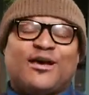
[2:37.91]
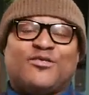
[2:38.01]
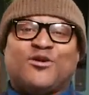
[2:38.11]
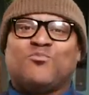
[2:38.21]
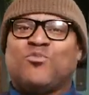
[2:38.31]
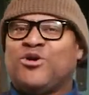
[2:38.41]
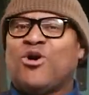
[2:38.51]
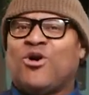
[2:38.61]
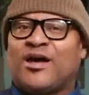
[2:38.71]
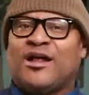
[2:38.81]
I think we
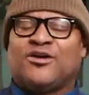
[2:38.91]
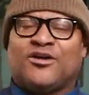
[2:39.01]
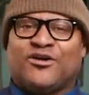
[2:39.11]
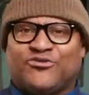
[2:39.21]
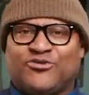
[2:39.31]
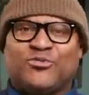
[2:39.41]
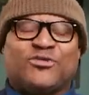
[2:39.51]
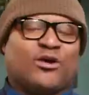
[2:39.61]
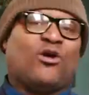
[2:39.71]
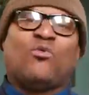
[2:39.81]
all kind of assume
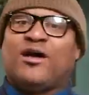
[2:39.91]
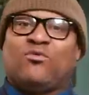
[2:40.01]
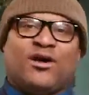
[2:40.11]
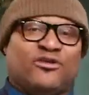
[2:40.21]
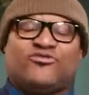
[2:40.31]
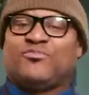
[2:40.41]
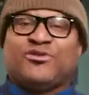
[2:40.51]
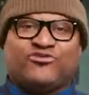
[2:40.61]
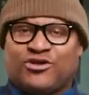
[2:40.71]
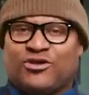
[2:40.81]
that all white wine should
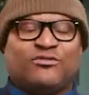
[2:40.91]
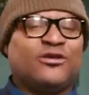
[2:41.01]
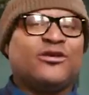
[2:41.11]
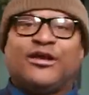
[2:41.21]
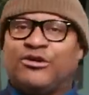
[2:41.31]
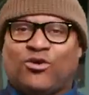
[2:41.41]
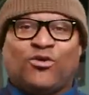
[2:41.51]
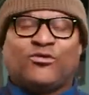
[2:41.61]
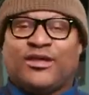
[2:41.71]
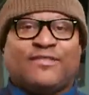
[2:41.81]
be chilled and
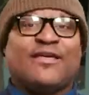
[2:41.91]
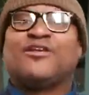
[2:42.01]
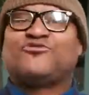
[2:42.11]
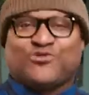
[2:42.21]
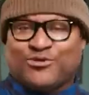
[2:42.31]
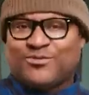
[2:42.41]
cold, and that is true.